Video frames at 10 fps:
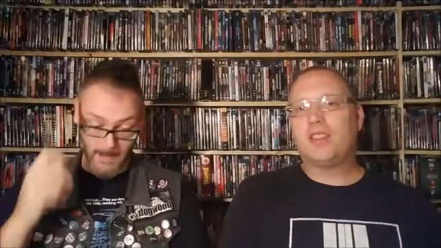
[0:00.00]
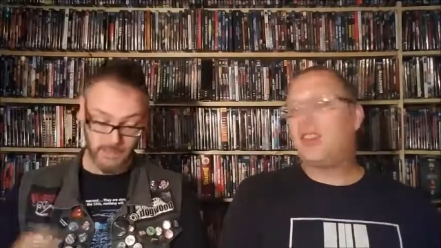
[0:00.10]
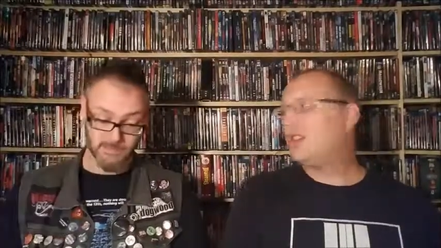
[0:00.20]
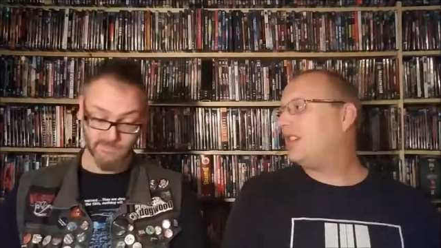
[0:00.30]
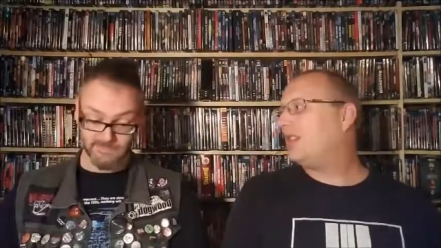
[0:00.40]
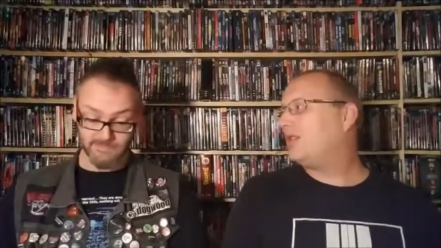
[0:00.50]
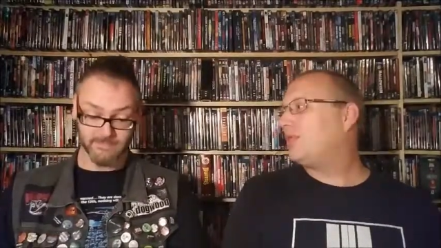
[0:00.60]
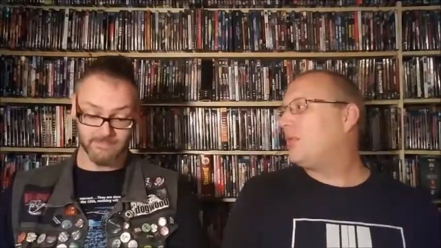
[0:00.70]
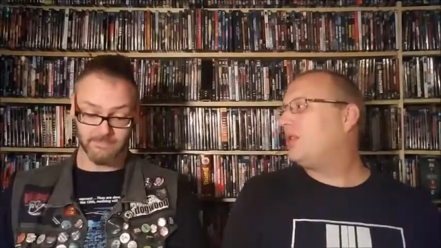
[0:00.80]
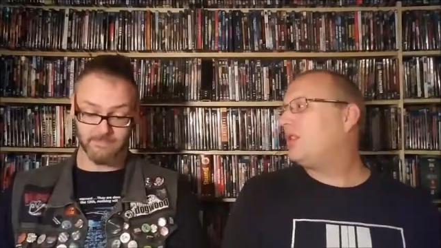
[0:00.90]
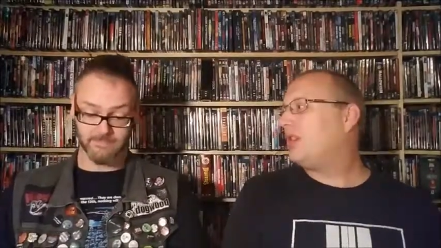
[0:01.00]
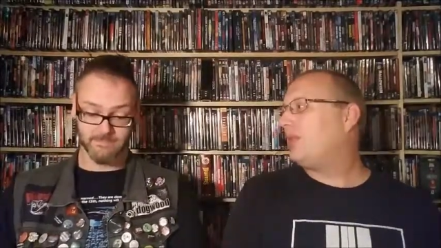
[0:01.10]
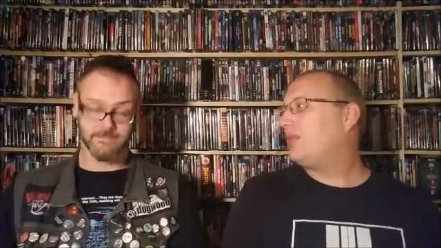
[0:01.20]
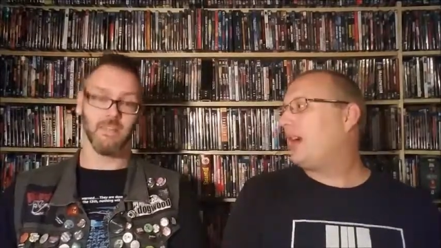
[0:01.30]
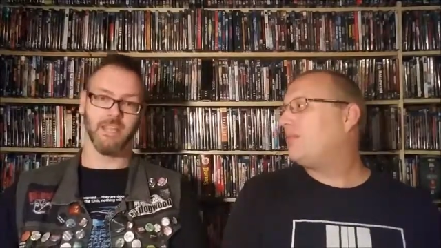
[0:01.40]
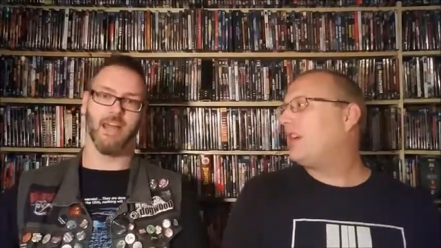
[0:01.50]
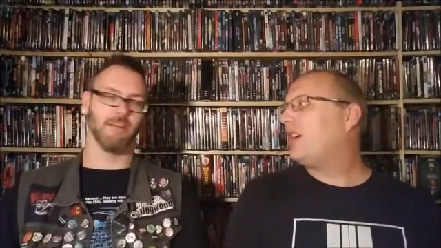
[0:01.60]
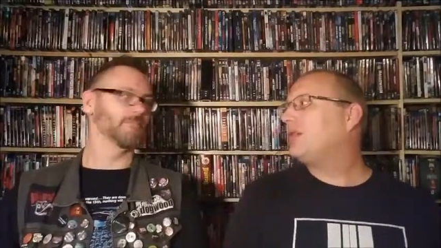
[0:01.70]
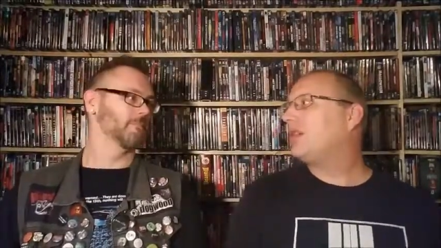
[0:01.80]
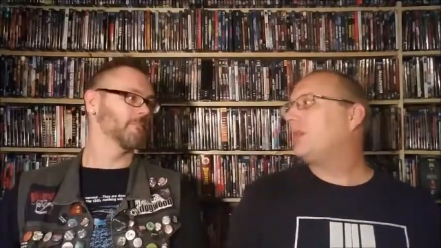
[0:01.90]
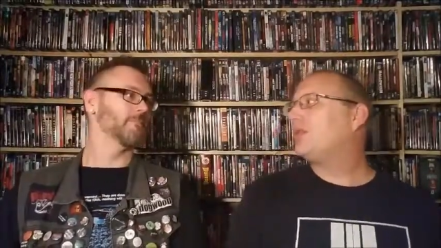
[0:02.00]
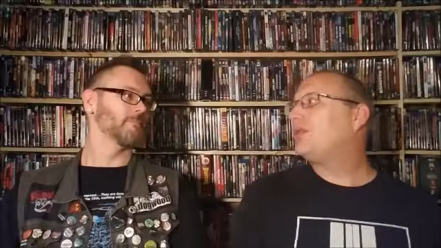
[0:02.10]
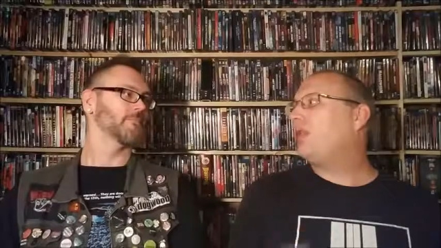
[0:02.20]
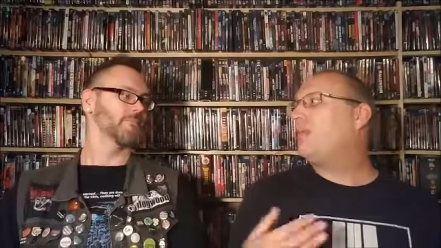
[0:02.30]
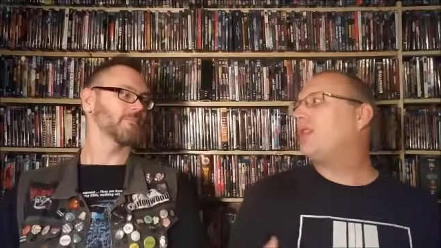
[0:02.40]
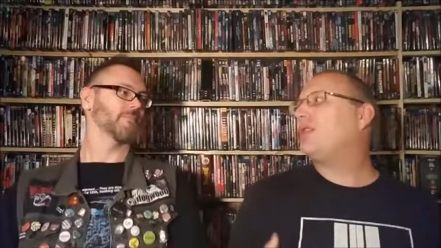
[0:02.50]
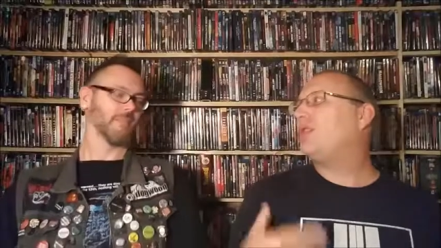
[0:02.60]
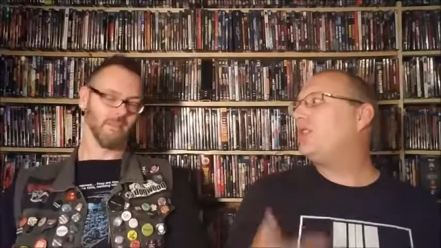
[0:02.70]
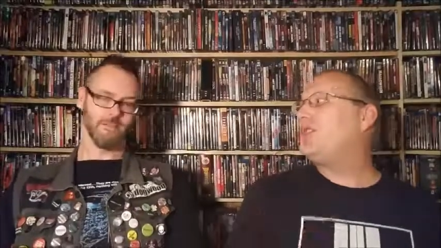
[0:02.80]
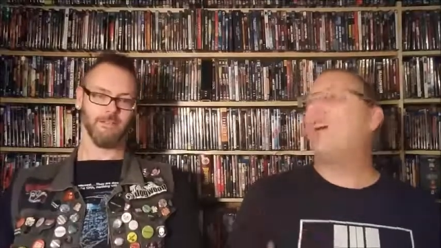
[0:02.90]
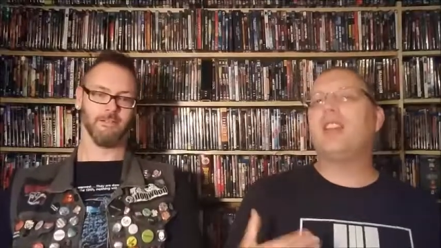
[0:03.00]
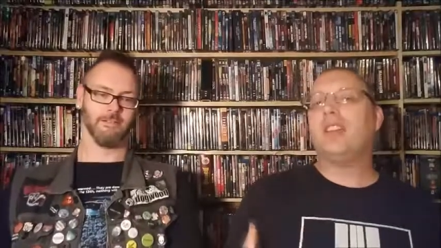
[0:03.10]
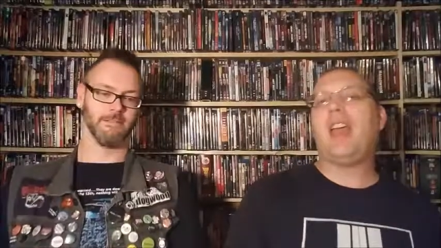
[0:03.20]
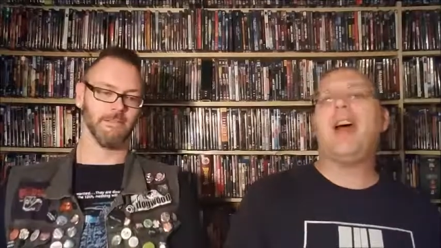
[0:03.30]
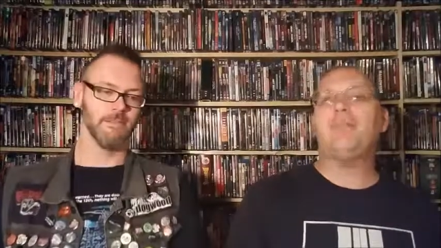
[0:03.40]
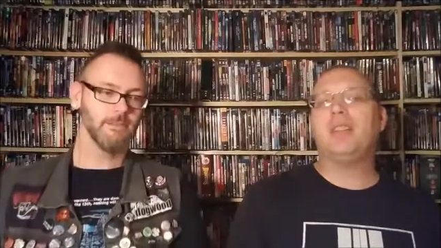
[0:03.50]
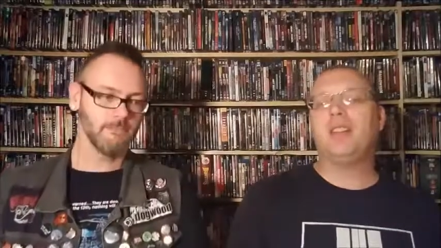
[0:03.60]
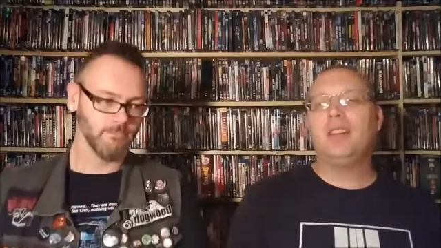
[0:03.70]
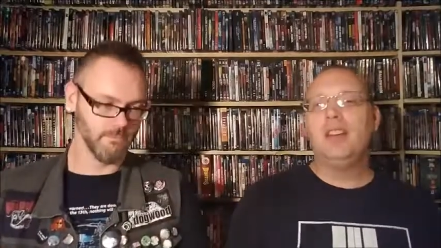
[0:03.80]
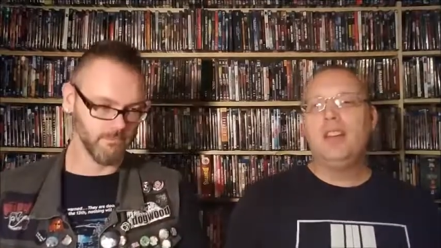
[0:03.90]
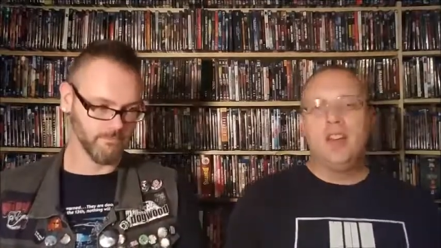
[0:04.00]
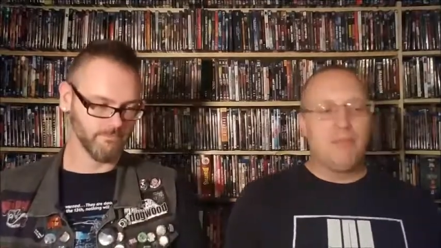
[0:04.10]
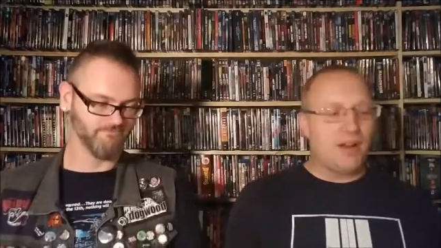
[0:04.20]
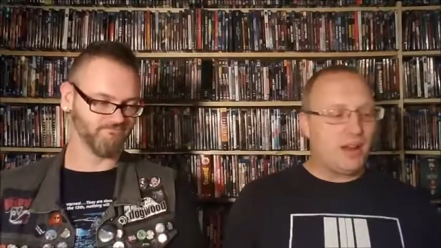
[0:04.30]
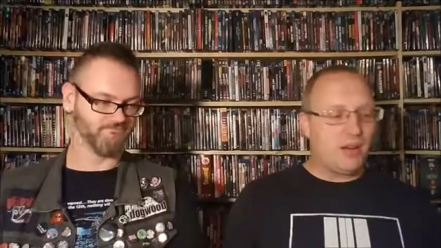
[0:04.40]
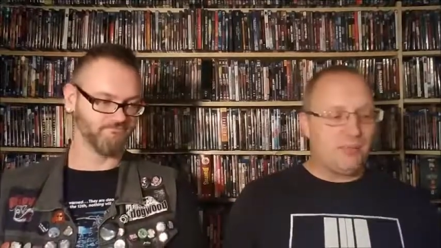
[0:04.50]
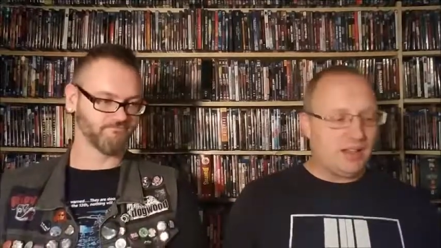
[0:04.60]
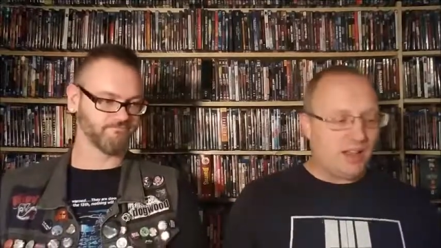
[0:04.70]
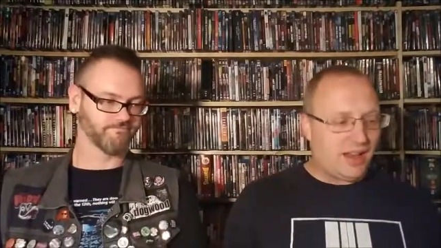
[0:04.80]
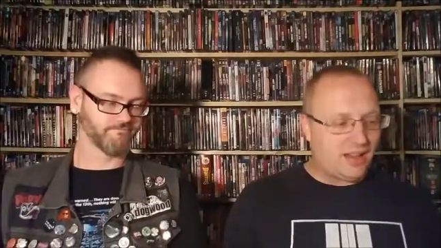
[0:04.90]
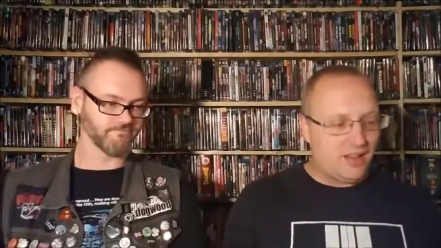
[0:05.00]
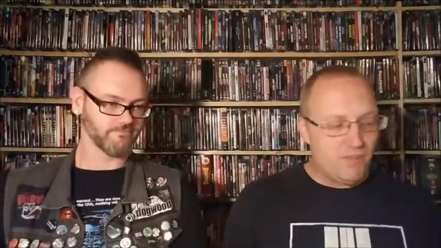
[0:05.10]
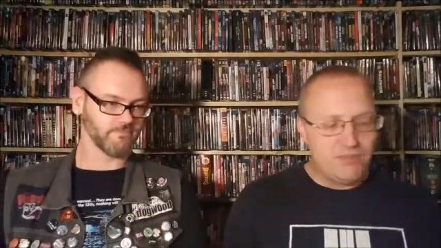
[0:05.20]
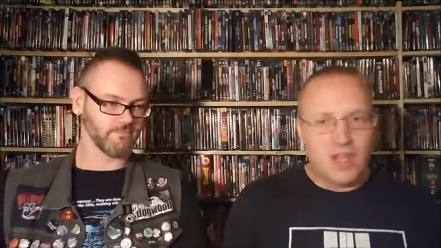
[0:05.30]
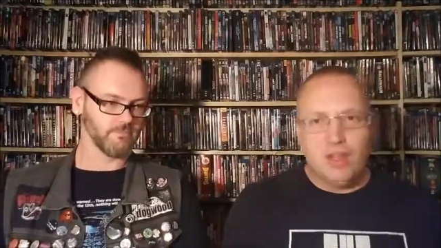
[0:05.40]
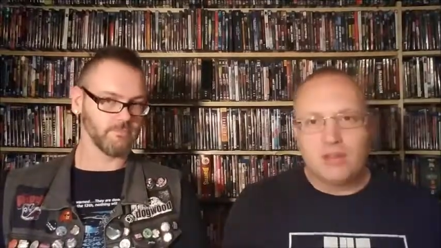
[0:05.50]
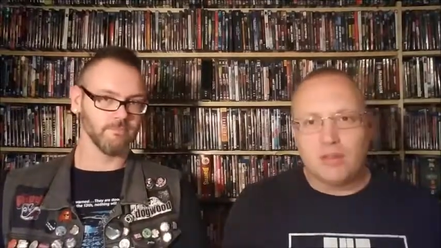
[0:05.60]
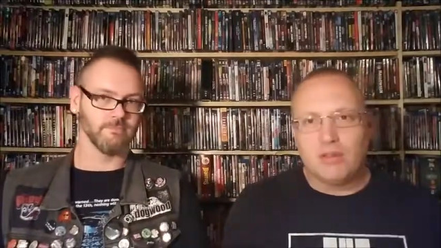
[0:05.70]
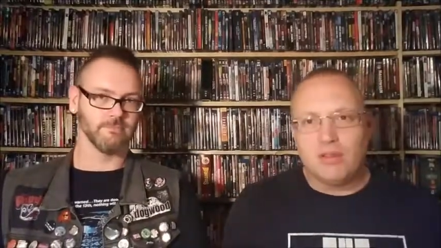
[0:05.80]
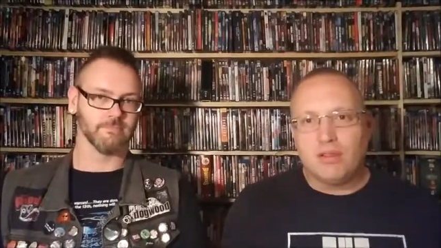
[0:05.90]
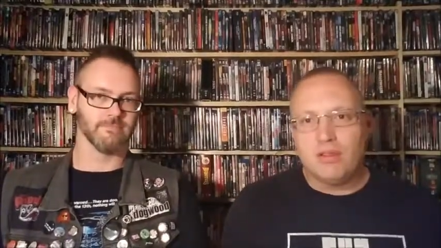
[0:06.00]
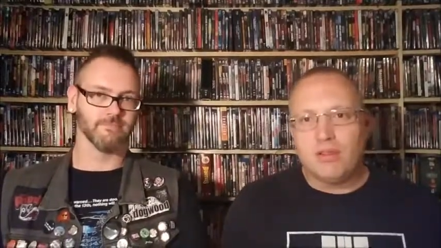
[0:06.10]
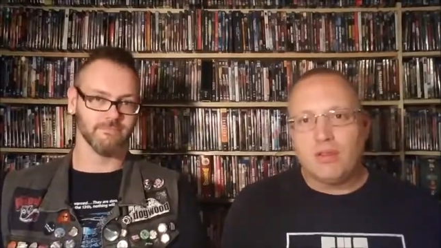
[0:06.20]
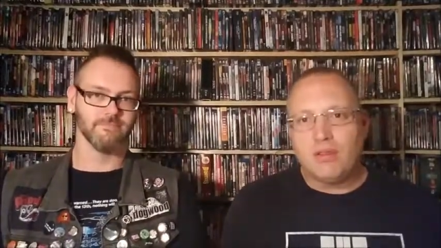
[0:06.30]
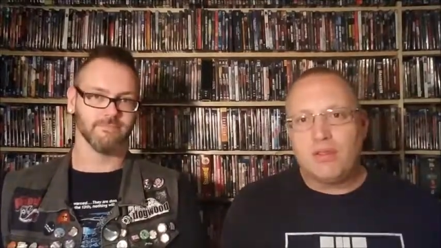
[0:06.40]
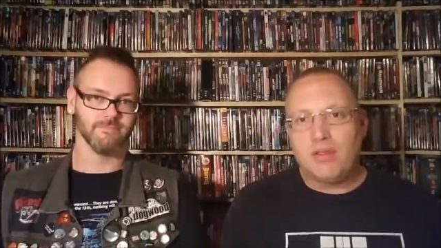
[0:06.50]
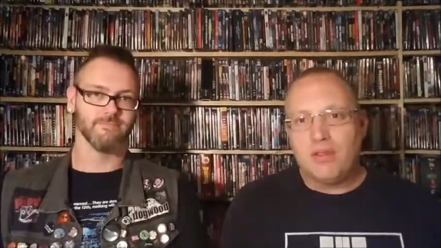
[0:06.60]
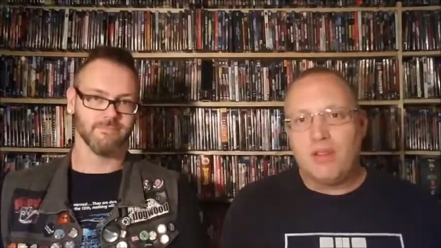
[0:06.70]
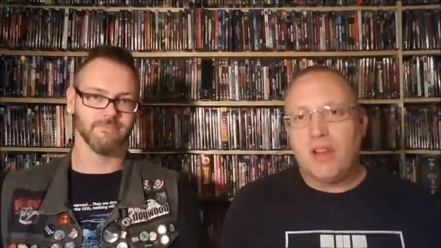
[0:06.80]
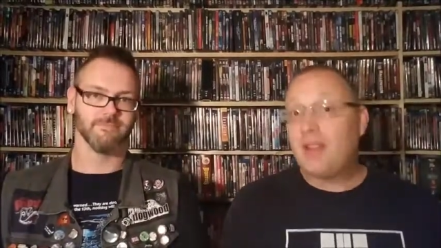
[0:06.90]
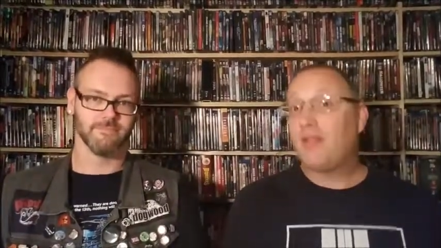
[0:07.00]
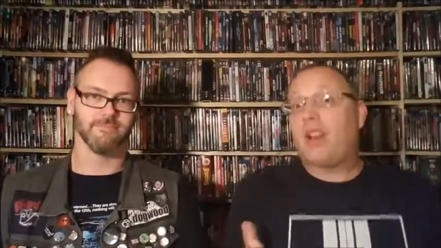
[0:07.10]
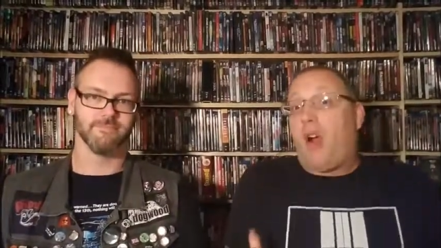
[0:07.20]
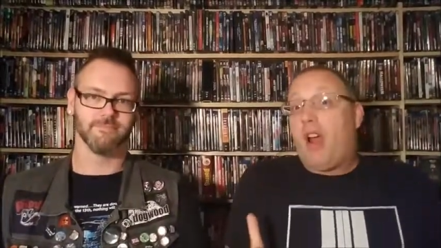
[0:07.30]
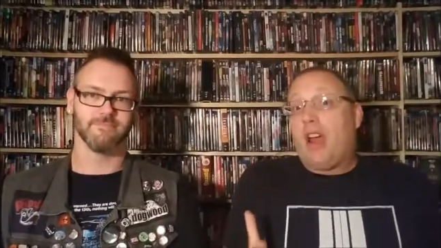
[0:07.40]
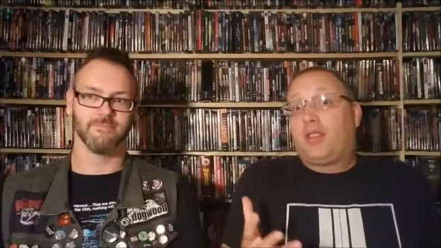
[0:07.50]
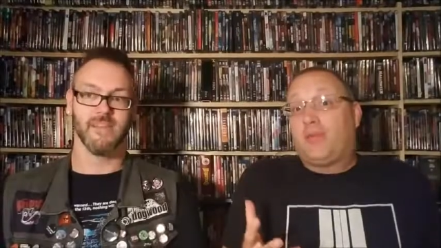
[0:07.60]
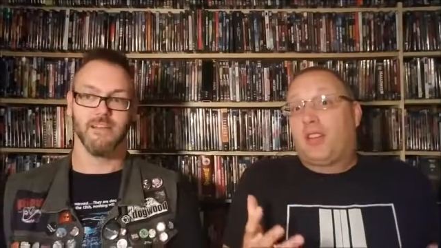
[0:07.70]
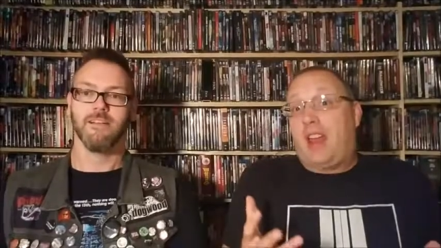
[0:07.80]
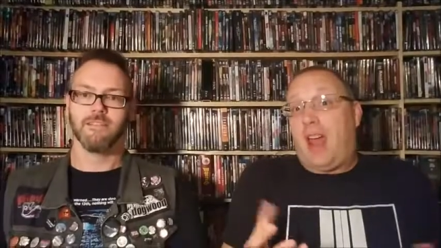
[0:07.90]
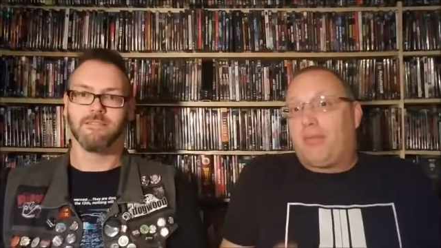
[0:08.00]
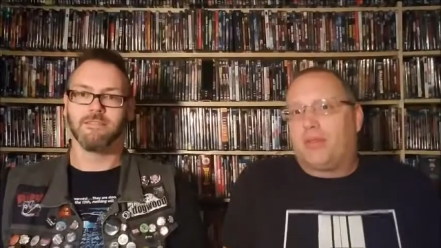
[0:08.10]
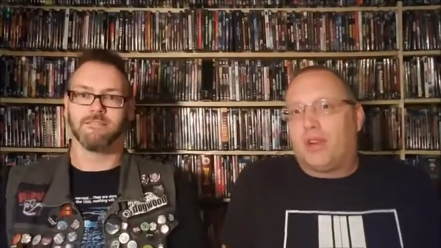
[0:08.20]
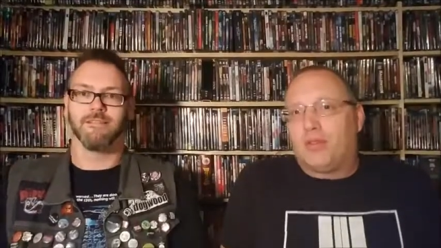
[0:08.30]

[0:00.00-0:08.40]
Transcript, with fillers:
Speaker 1: kids against a spooky soundtrack yeah. because there was so much of nothing happening, but it would be like, dun, dun, and you were like, oh yeah, something's gonna happen.